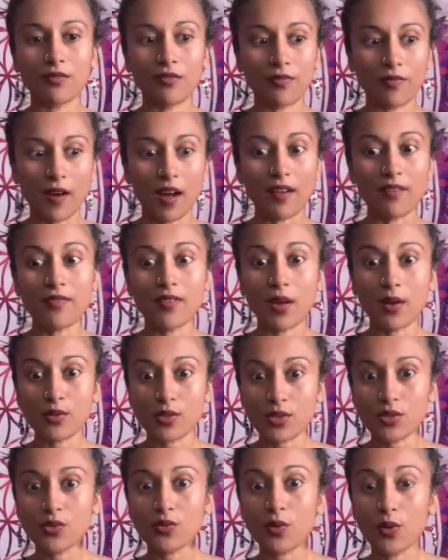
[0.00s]

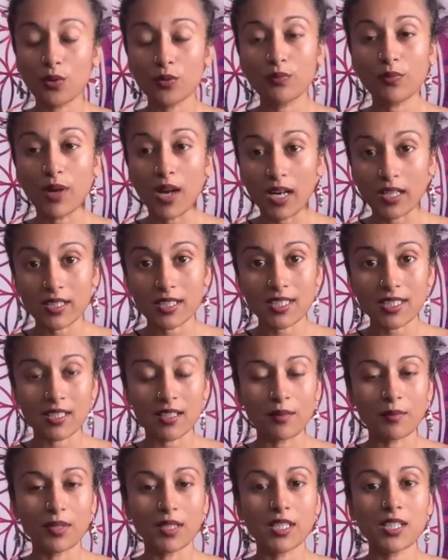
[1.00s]
5,000-year-old practice that
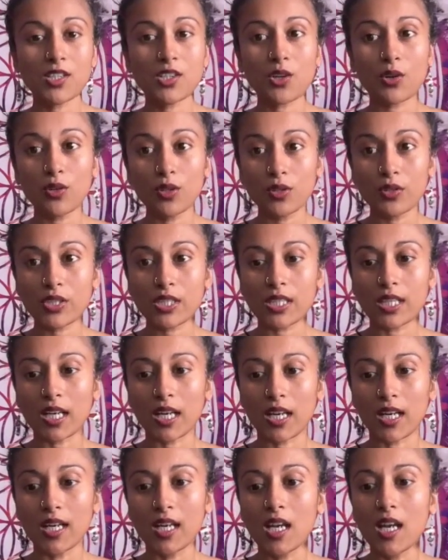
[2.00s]
I'm going to show you today.